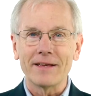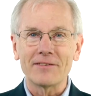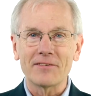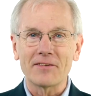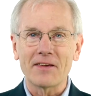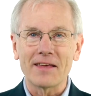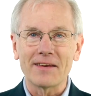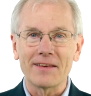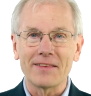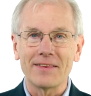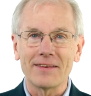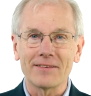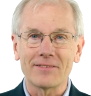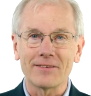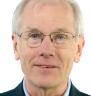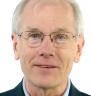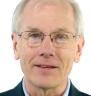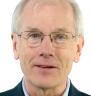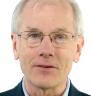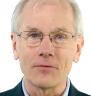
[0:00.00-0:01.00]
instead of
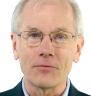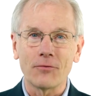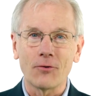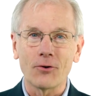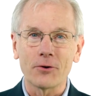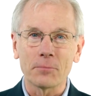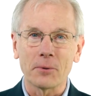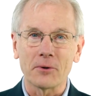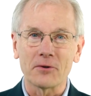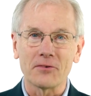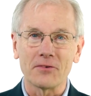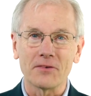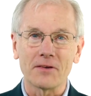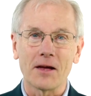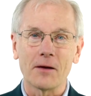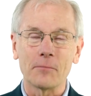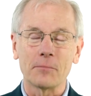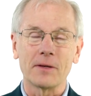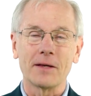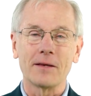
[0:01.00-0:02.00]
this little four person
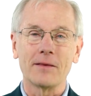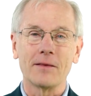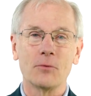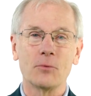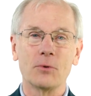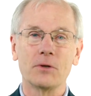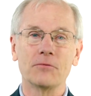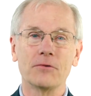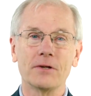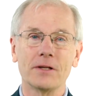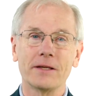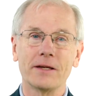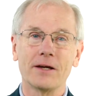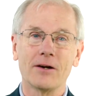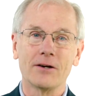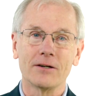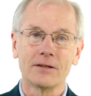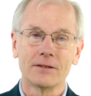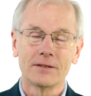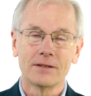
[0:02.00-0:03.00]
company that we really
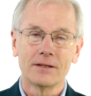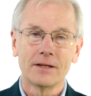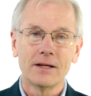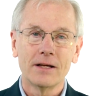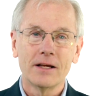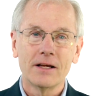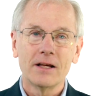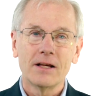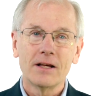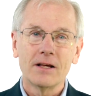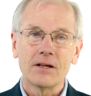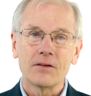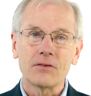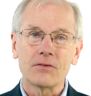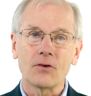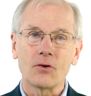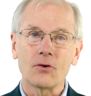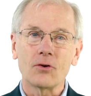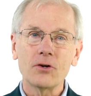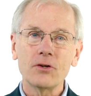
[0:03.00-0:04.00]
are.
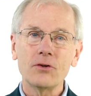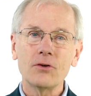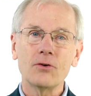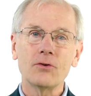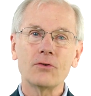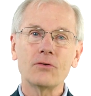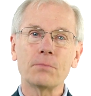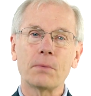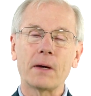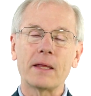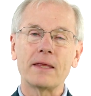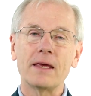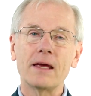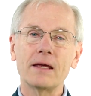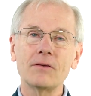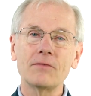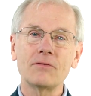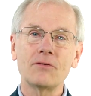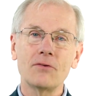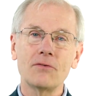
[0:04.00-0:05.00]
So, good news by the
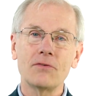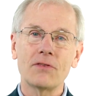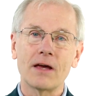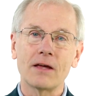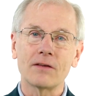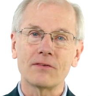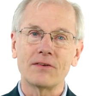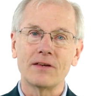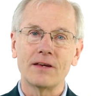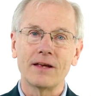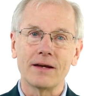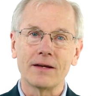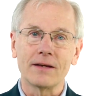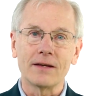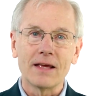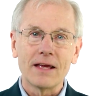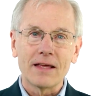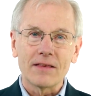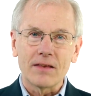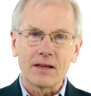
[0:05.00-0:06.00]
end of
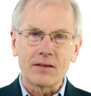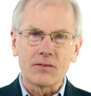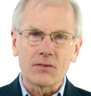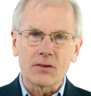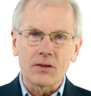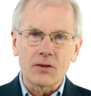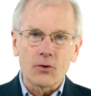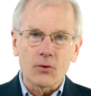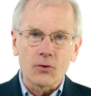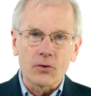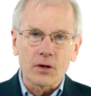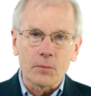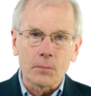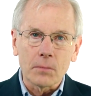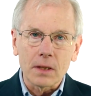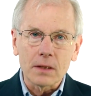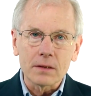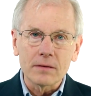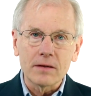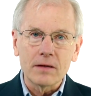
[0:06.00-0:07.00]
2008, they'd secured a
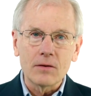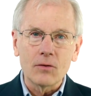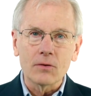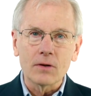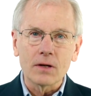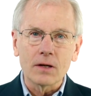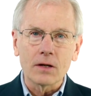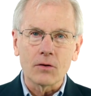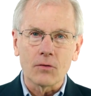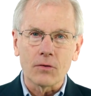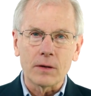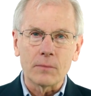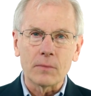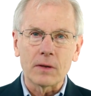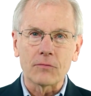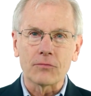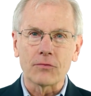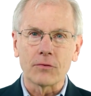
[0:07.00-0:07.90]
multi unit agreement